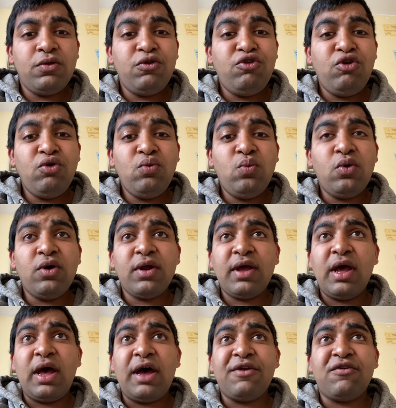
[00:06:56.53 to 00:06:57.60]
do work
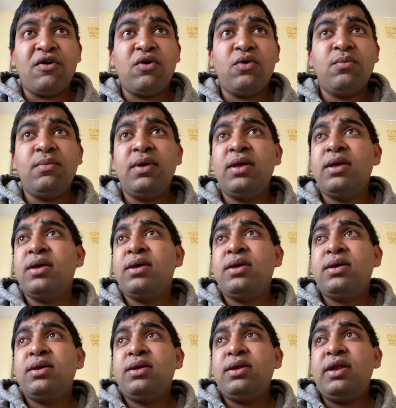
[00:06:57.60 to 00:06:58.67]
at home
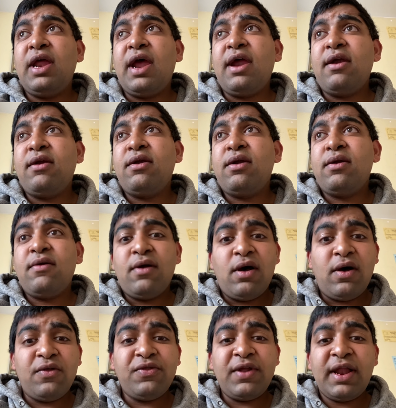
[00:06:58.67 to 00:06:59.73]
there
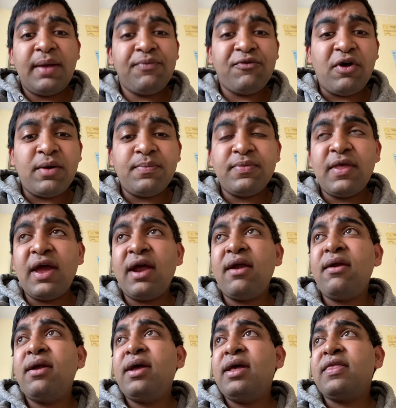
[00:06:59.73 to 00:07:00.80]
on the laptop
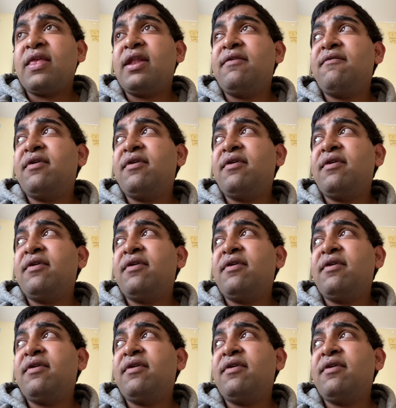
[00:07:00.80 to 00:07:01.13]
there. Then if,